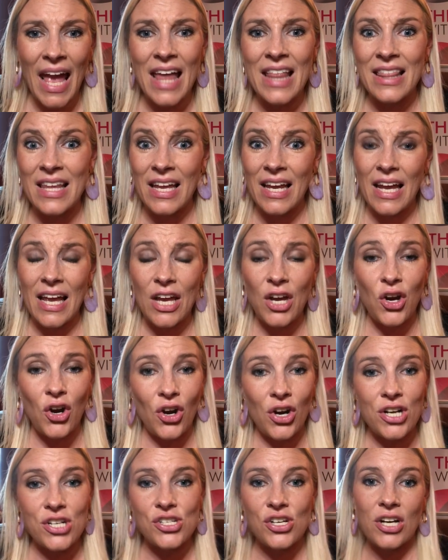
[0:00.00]
And then
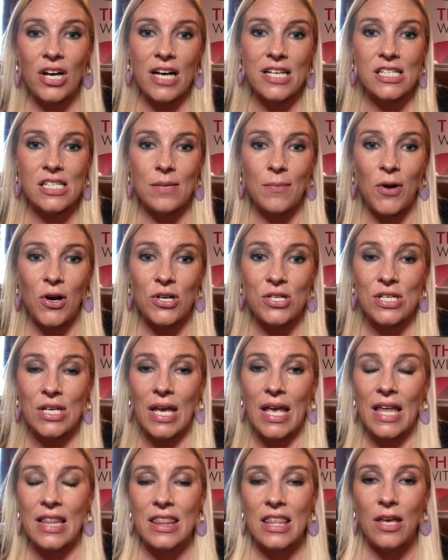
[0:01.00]
encourage your customer to
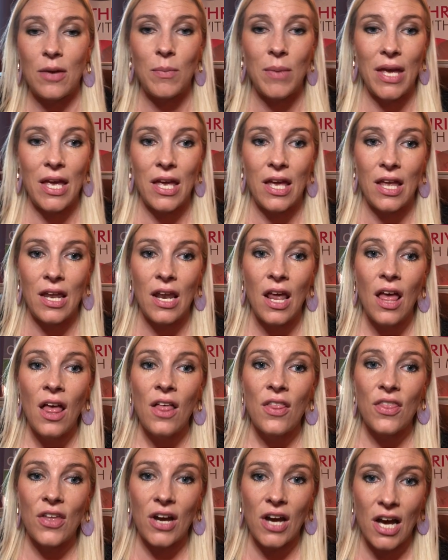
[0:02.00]
get them in
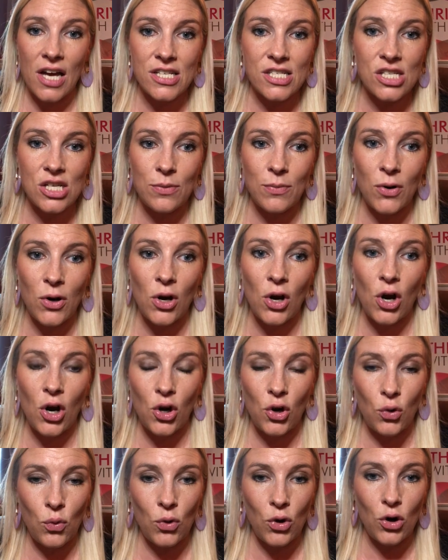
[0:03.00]
the customer
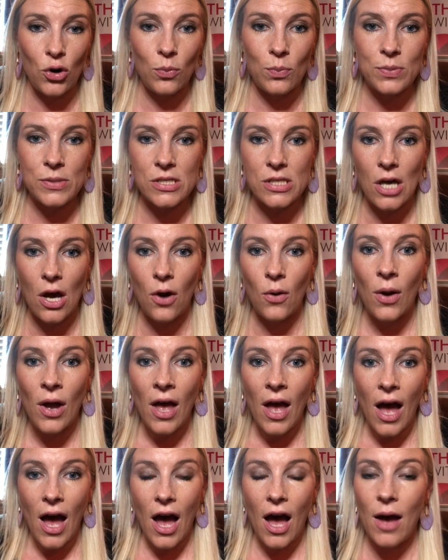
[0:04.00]
group. So
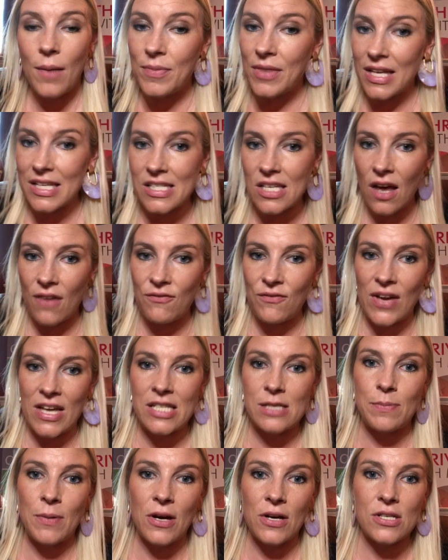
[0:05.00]
that's on
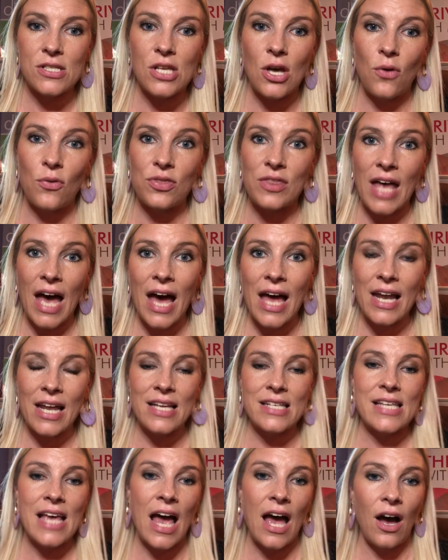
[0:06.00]
Facebook. So that
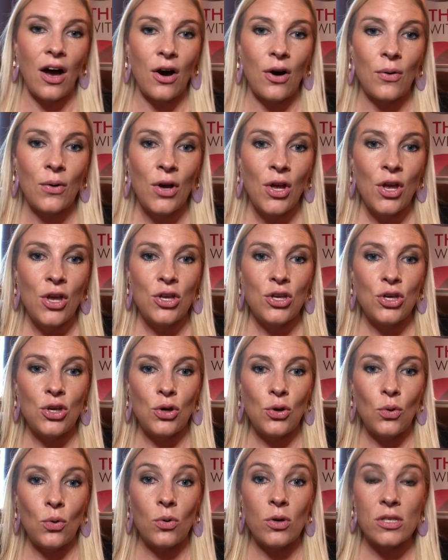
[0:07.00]
is how
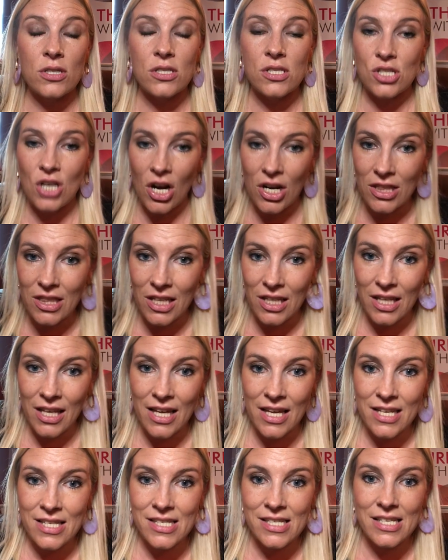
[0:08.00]
you start the
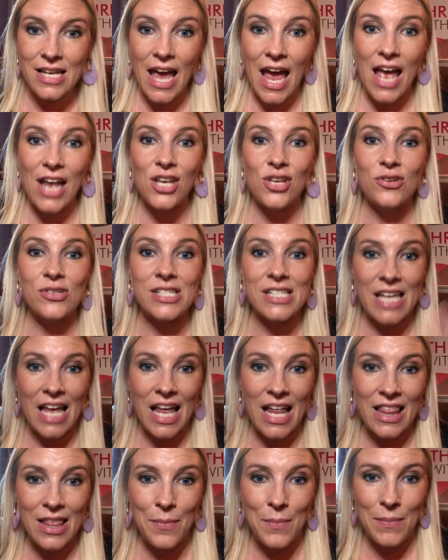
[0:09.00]
list and you
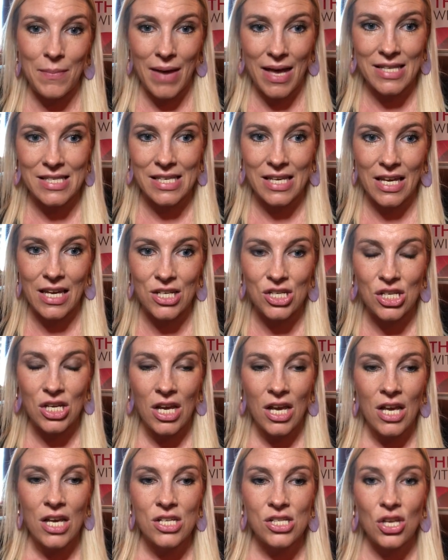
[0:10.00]
send the message.
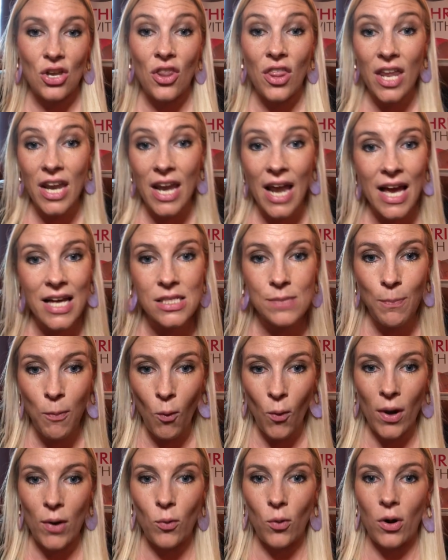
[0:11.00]
So the next
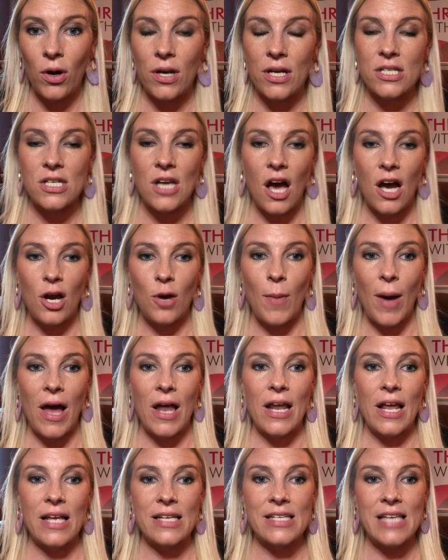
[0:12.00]
point we're going to talk
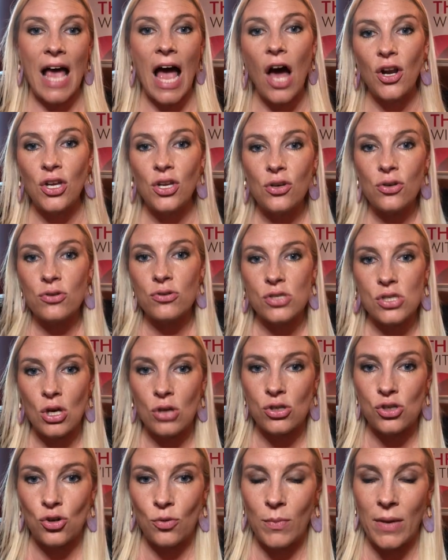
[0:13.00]
about is how to use
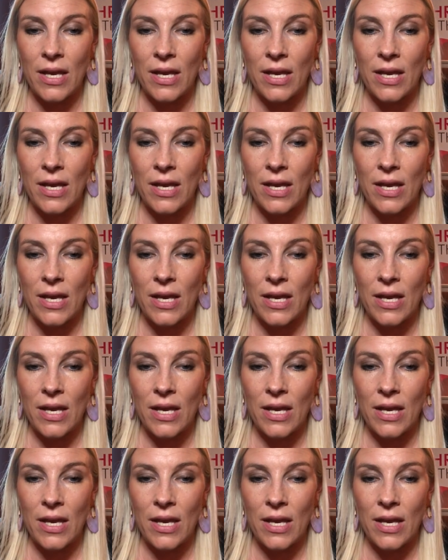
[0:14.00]
social